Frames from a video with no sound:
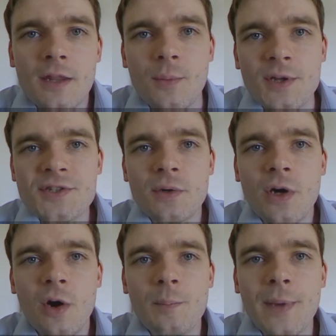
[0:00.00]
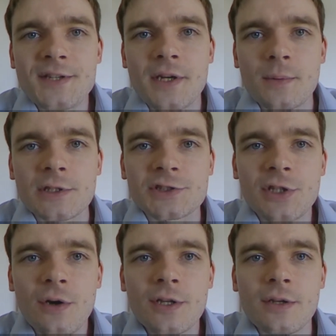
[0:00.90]
The ones who cope better will
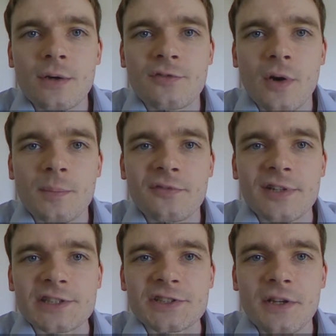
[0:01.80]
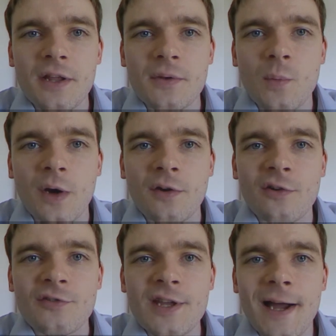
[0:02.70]
surely look for a profession in one
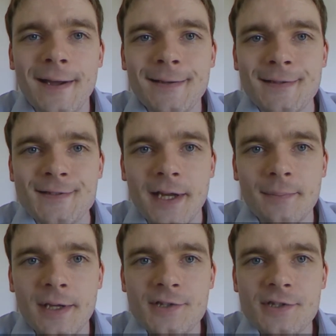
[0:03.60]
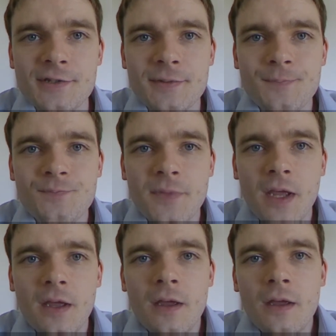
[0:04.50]
of the islands I mentioned.
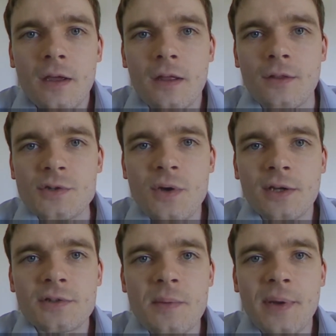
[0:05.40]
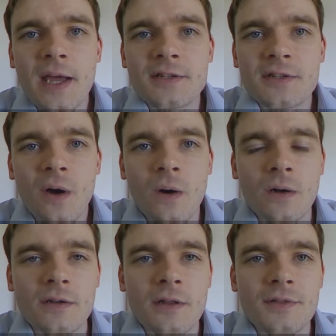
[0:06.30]
Those who are not impaired at
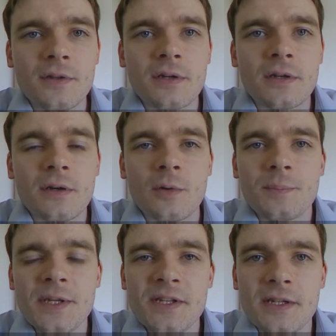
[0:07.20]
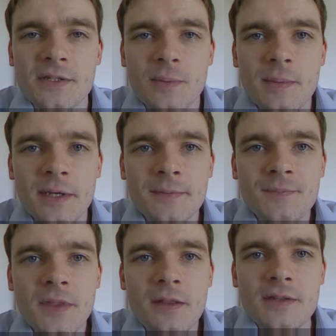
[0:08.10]
all, the obedient
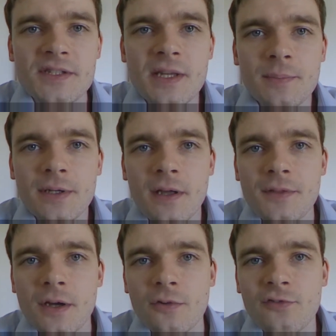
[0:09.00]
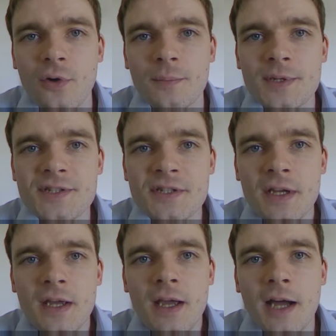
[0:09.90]
women, the simple and the conformist,
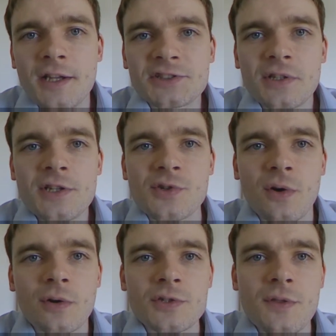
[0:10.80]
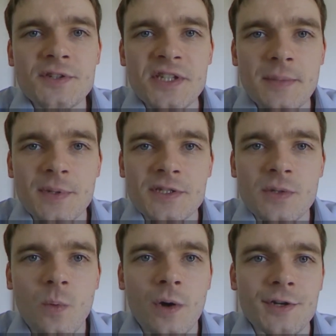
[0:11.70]
are naturally drawn to the
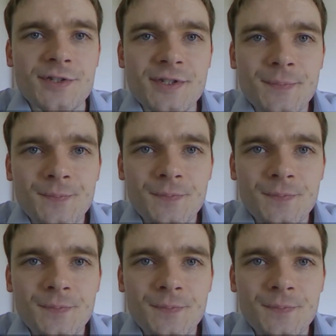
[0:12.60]
deepest waters.